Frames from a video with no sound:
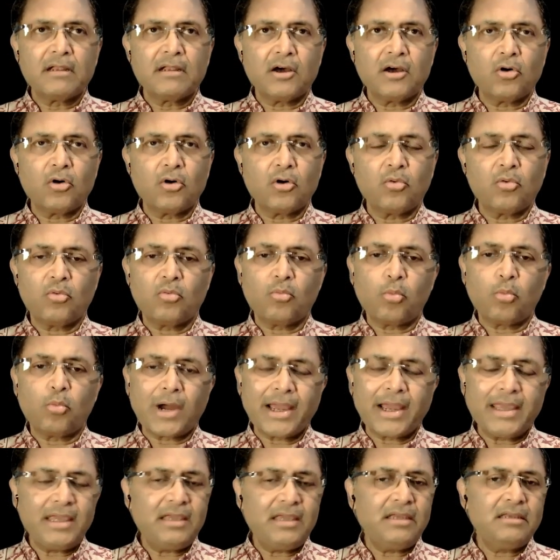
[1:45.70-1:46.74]
Now,
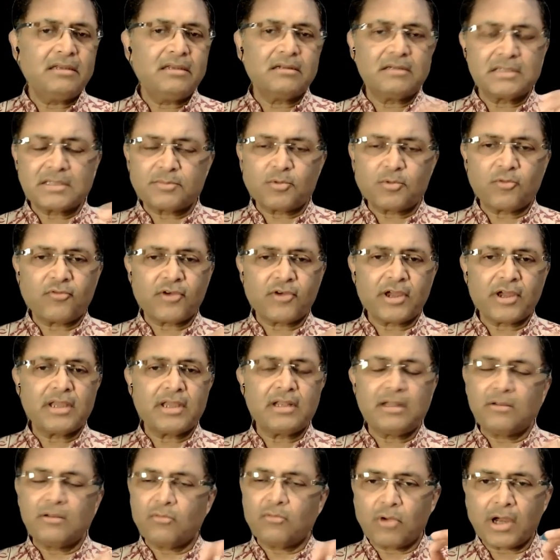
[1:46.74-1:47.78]
why risk
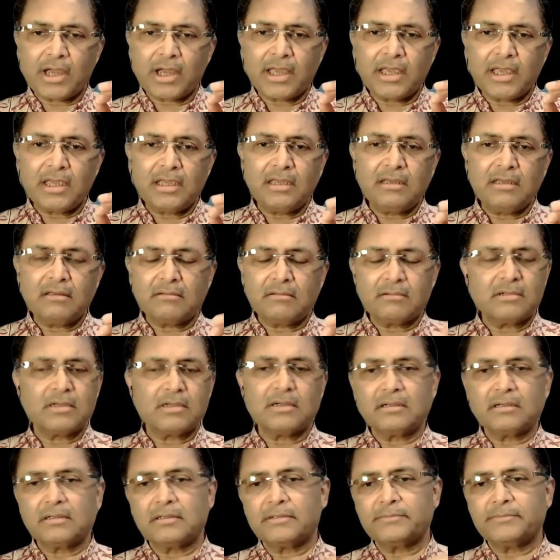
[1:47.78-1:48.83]
profile? Why
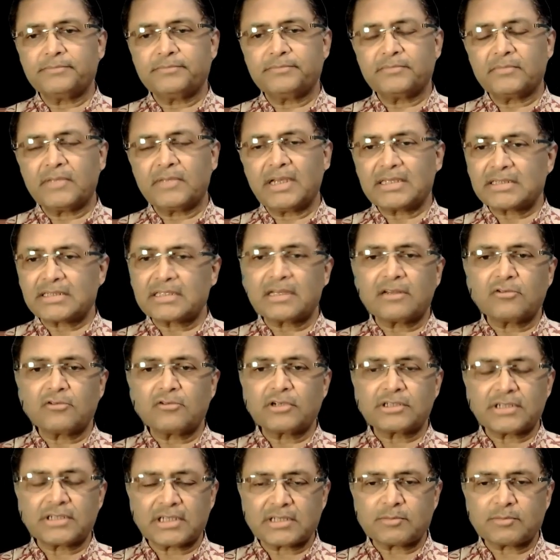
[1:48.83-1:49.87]
asset
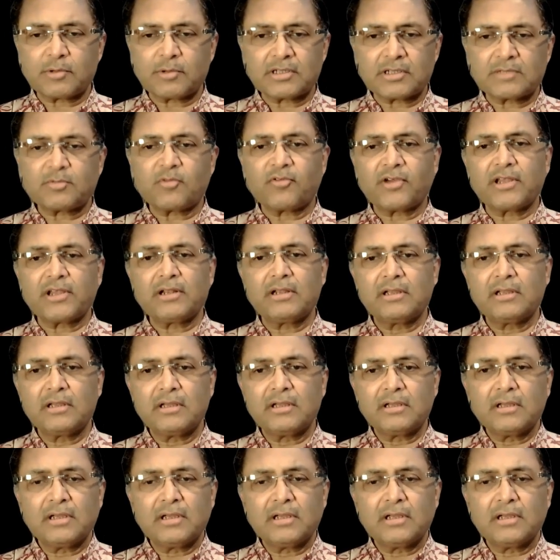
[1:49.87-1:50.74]
allocation as per risk profile?